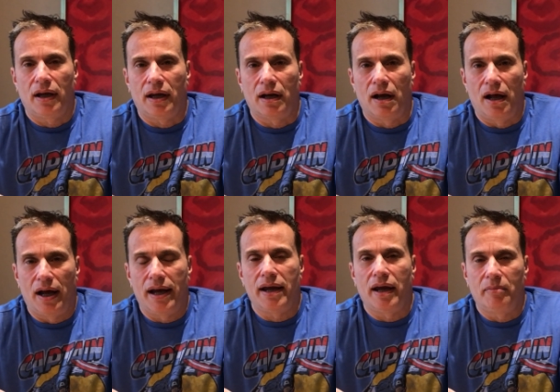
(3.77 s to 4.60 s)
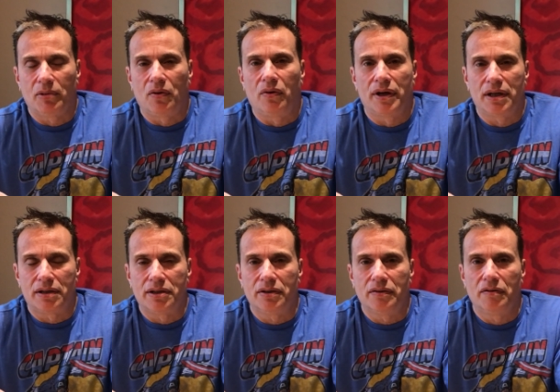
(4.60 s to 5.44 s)
and I am going
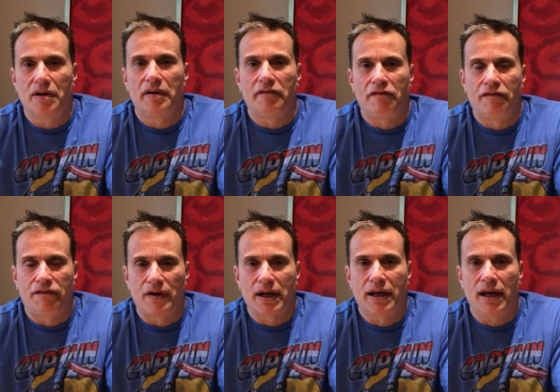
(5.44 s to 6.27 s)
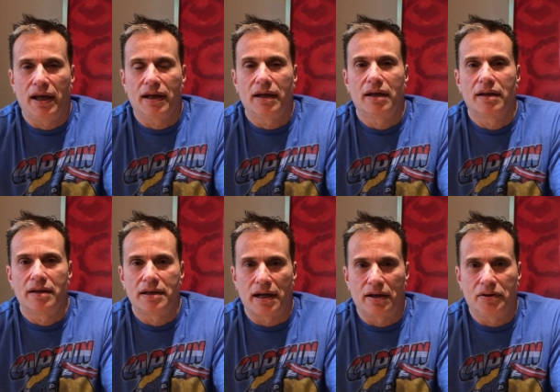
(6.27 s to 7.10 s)
to fucking
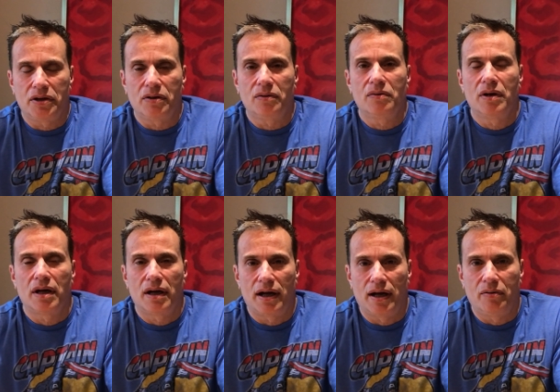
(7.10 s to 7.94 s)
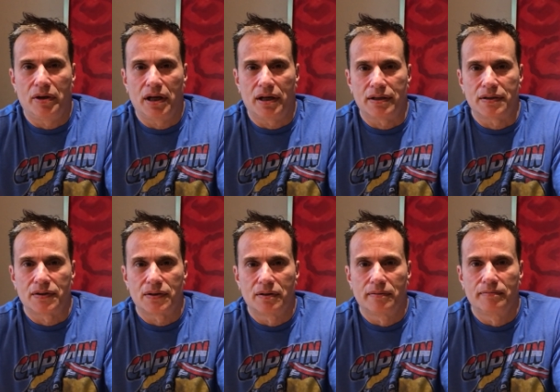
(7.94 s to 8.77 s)
tell you how it
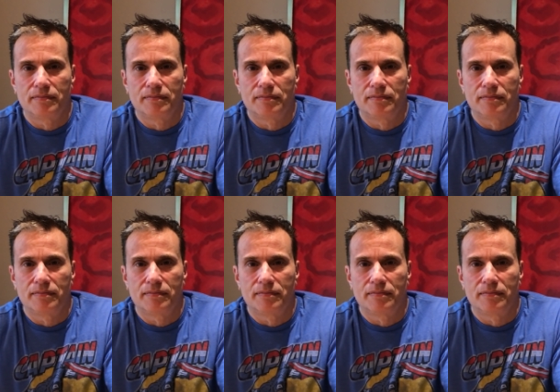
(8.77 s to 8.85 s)
is.